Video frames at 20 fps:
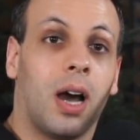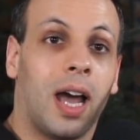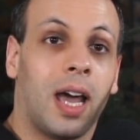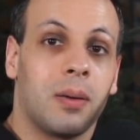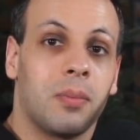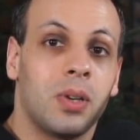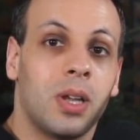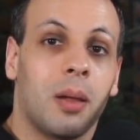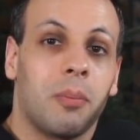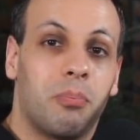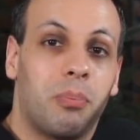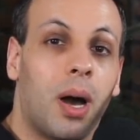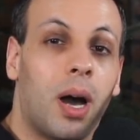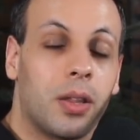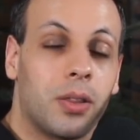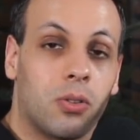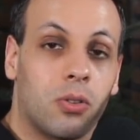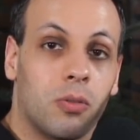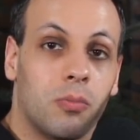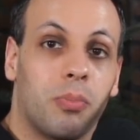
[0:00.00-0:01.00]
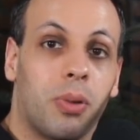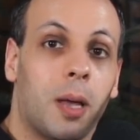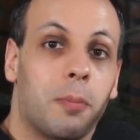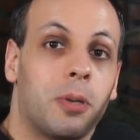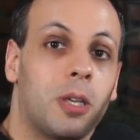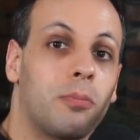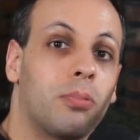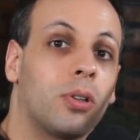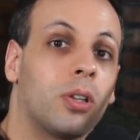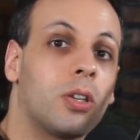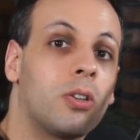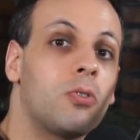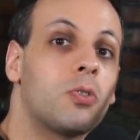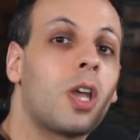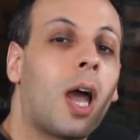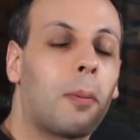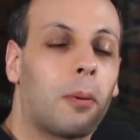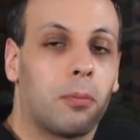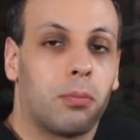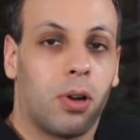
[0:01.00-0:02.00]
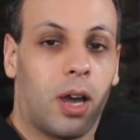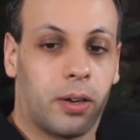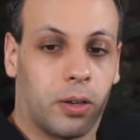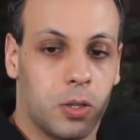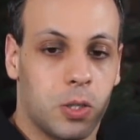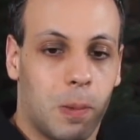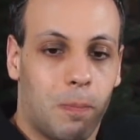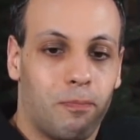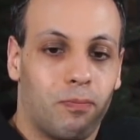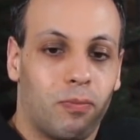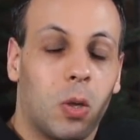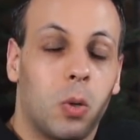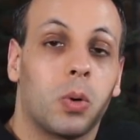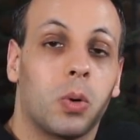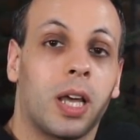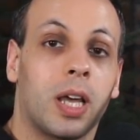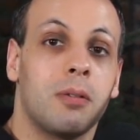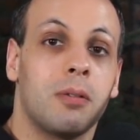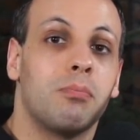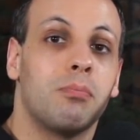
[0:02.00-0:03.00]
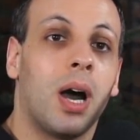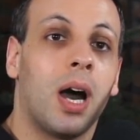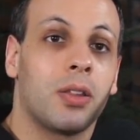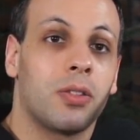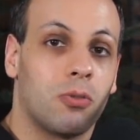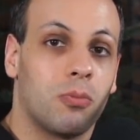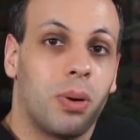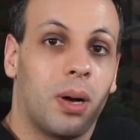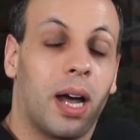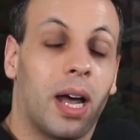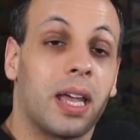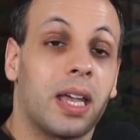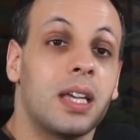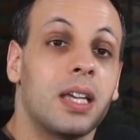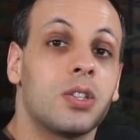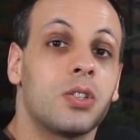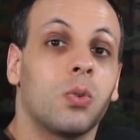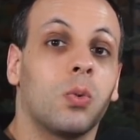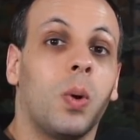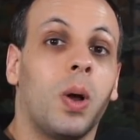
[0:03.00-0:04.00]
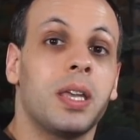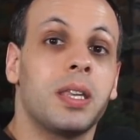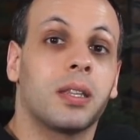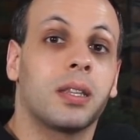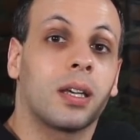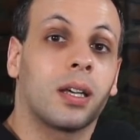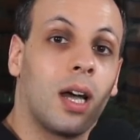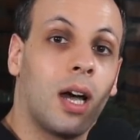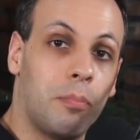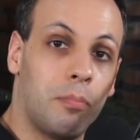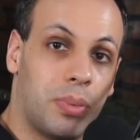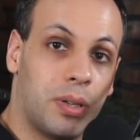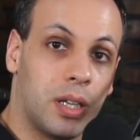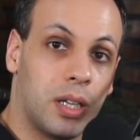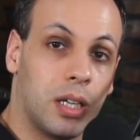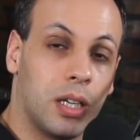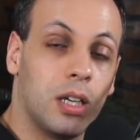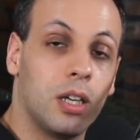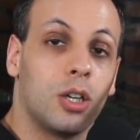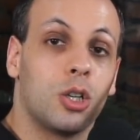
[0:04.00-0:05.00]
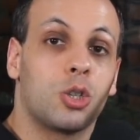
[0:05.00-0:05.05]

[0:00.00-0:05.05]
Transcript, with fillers: I am not bothered by people who use Apple products. What I am bothered by is the way that the company